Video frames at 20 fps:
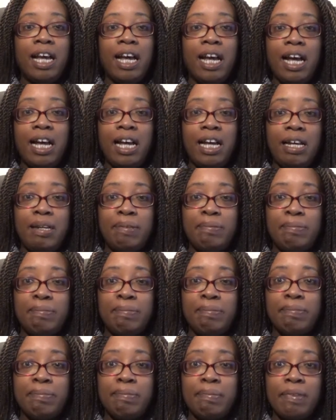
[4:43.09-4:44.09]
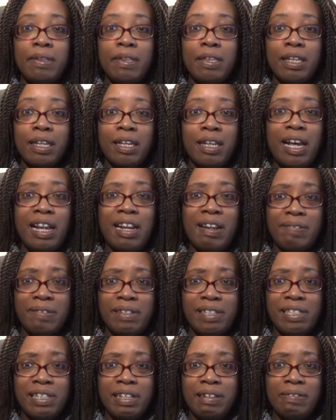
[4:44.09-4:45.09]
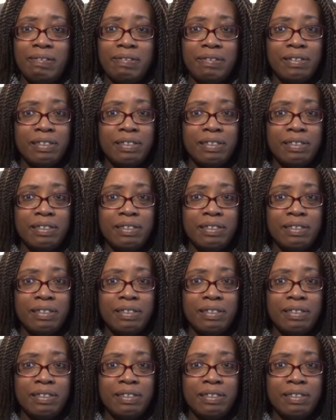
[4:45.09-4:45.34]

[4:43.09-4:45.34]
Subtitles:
I love the stuff.